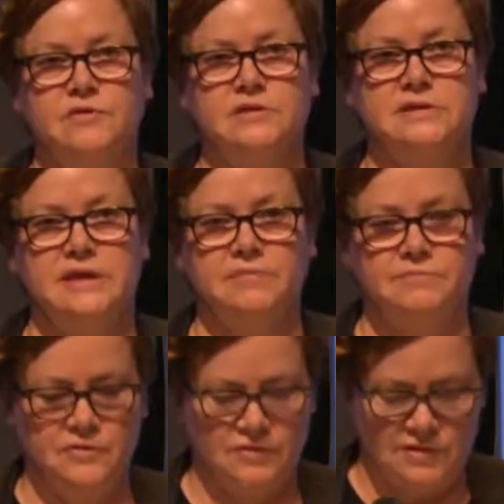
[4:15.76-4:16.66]

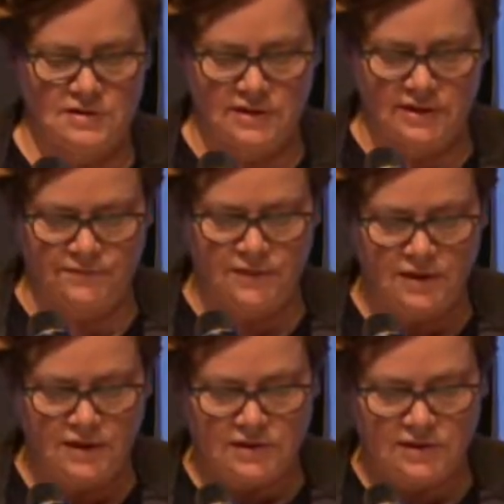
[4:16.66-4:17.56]
example, the, um,
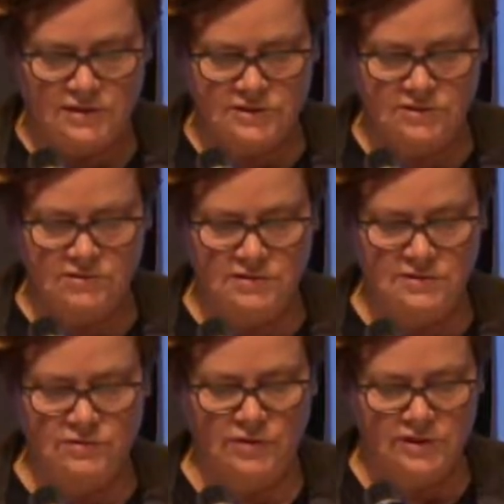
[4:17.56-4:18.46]
the
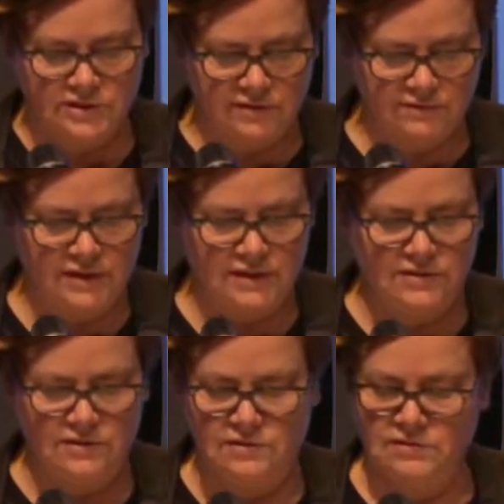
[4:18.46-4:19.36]
students who are actually in,
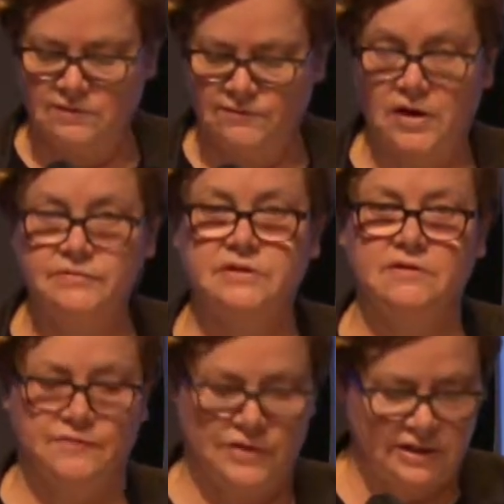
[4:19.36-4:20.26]
in, involved in the
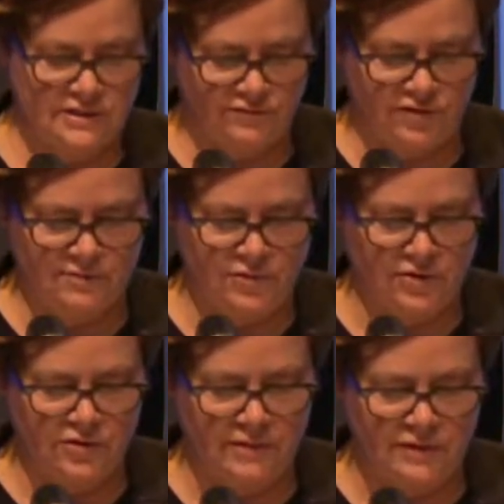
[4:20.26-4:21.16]
philosophy
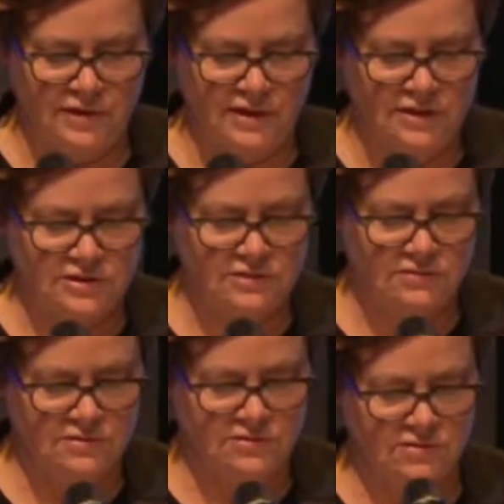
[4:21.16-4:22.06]
program at the National
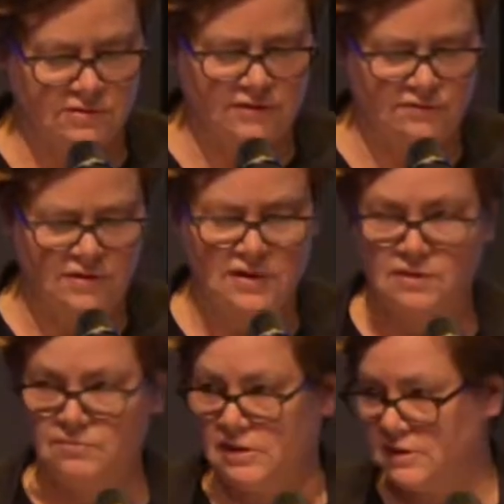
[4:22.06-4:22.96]
School of
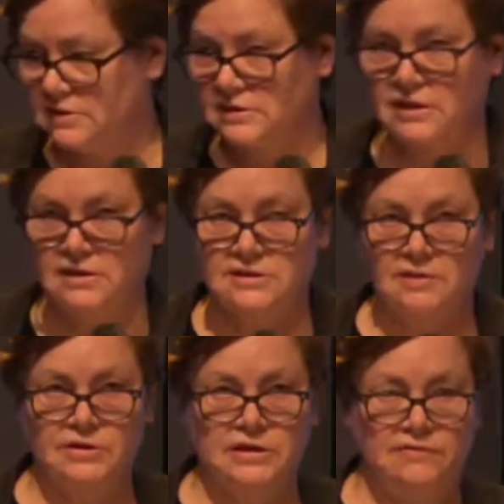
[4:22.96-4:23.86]
Media Studies, I
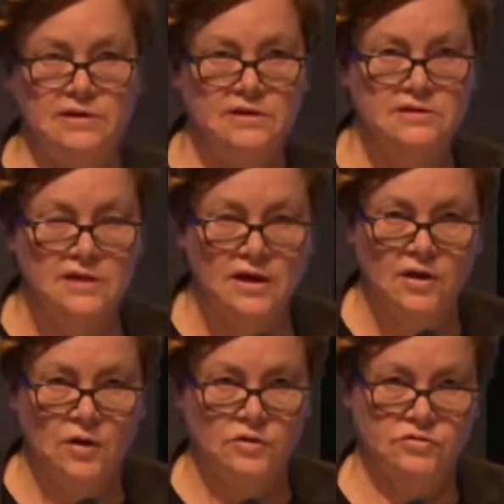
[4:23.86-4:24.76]
believe it is,
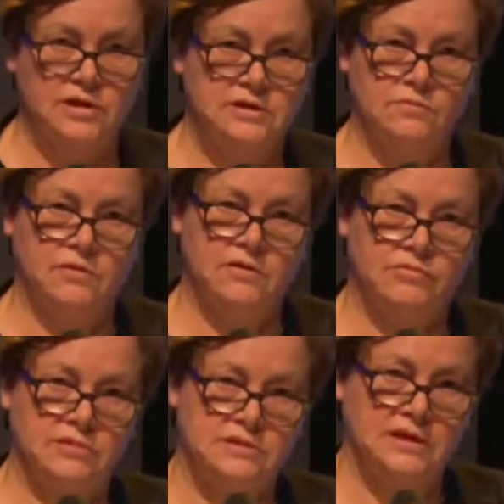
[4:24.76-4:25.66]
trying to work
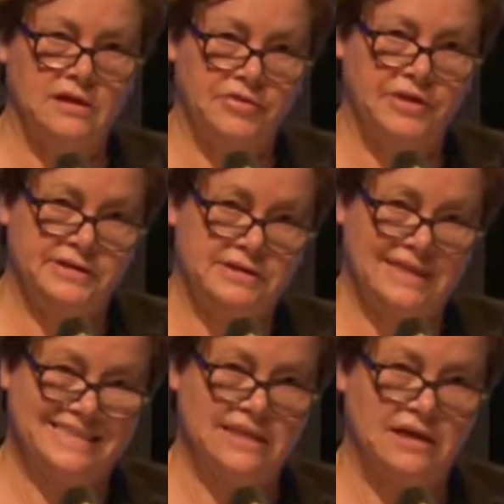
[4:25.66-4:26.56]
through a set,
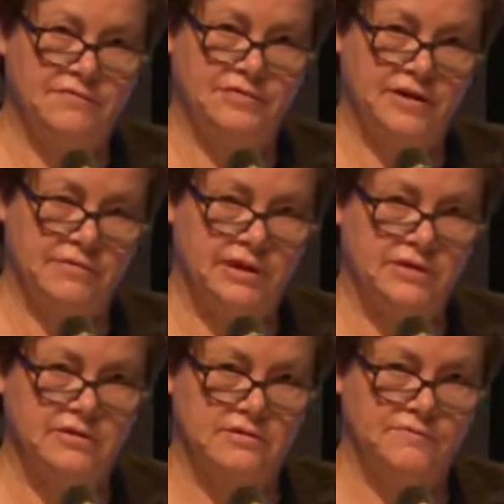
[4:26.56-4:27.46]
a set of
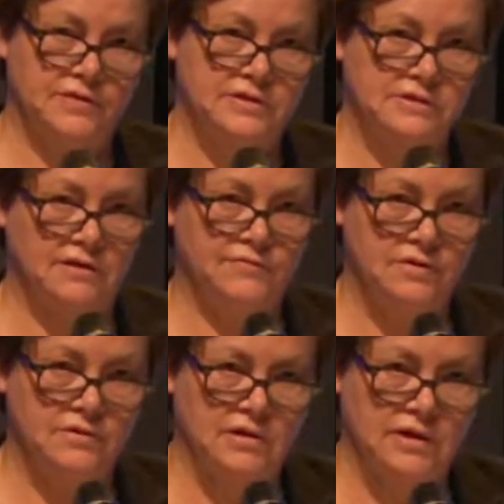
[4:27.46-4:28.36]
theoretical and
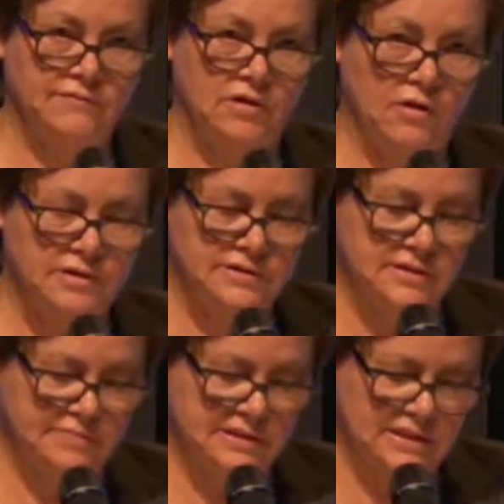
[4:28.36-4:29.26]
philosophical kind of
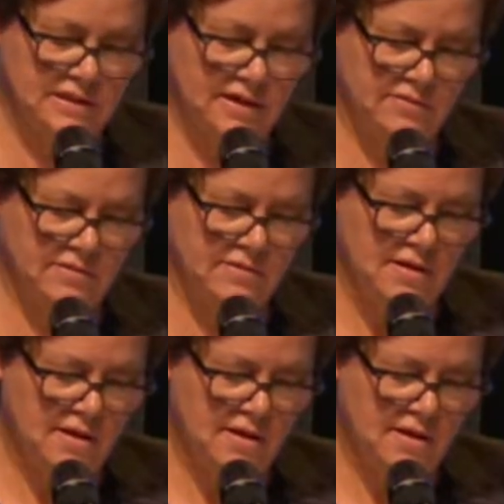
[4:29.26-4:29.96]
concepts together.